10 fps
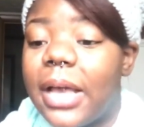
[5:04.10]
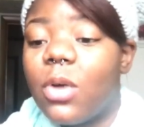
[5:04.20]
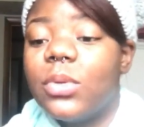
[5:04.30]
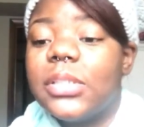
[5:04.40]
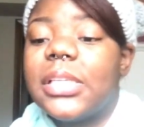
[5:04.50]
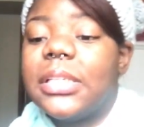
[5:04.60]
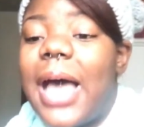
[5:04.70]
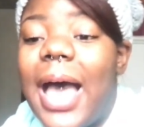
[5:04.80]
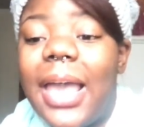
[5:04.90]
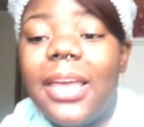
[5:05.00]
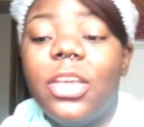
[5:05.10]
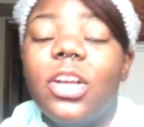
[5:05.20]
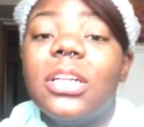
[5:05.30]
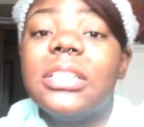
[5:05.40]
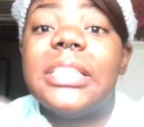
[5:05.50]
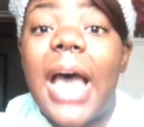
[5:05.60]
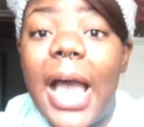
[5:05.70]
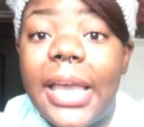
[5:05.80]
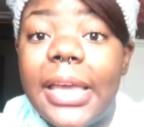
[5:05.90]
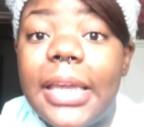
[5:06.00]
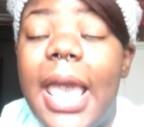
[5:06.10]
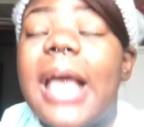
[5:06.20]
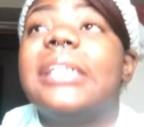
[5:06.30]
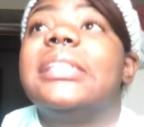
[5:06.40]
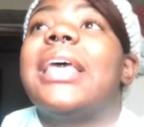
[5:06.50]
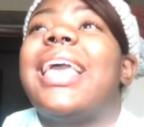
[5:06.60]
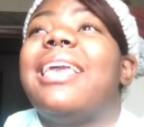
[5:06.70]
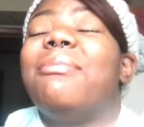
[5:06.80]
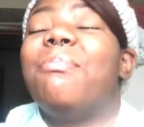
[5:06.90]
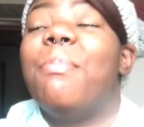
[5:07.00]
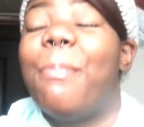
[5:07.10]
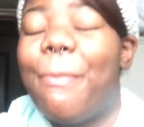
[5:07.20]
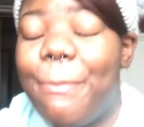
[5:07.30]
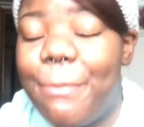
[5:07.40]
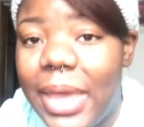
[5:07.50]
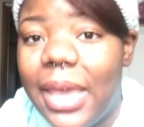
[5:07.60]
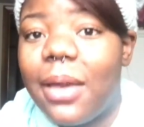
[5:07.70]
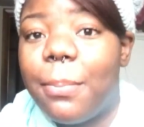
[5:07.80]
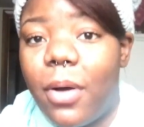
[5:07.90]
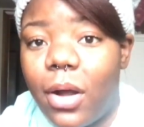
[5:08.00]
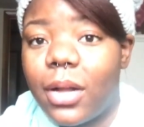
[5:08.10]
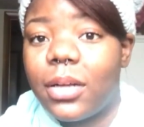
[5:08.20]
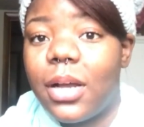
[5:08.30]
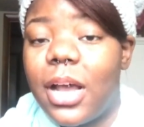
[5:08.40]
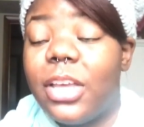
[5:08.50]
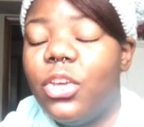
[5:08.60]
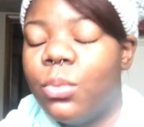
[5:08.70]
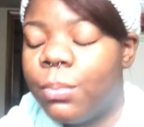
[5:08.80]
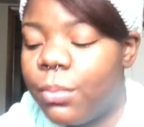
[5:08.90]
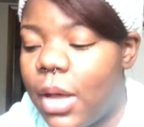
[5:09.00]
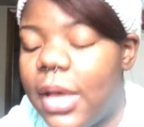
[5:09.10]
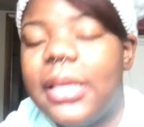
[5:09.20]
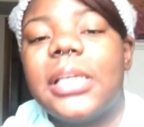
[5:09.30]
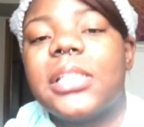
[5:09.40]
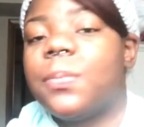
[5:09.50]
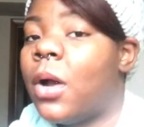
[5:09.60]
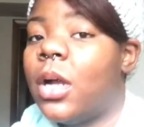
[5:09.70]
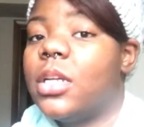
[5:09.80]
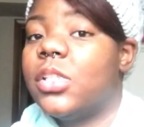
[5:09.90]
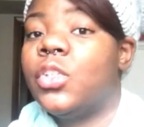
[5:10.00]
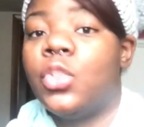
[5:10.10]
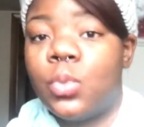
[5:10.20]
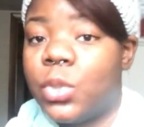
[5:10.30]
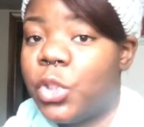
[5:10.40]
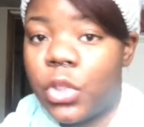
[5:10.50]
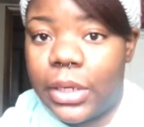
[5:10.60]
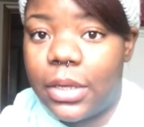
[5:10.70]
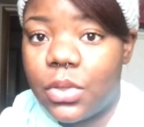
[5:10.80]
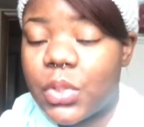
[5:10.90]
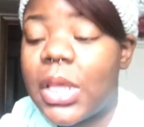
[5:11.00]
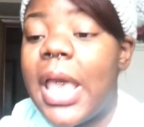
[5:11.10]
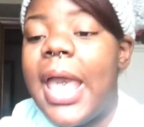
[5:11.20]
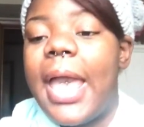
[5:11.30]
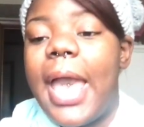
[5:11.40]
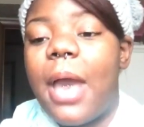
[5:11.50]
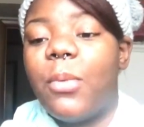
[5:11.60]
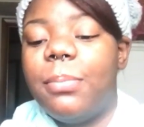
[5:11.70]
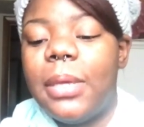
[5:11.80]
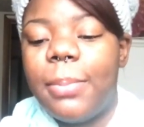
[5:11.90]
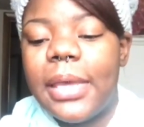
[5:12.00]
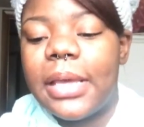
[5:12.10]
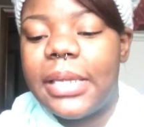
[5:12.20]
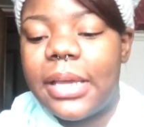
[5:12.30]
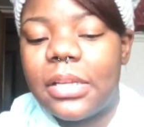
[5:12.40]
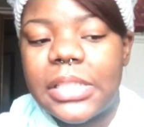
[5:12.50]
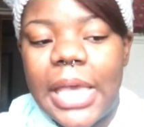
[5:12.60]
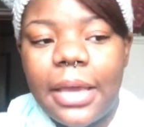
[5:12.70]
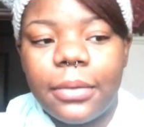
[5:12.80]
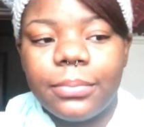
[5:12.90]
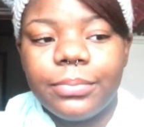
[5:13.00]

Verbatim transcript: not going to lie. Your diet has a big part, a humongous part to do with your nails. And with me being a nail tech,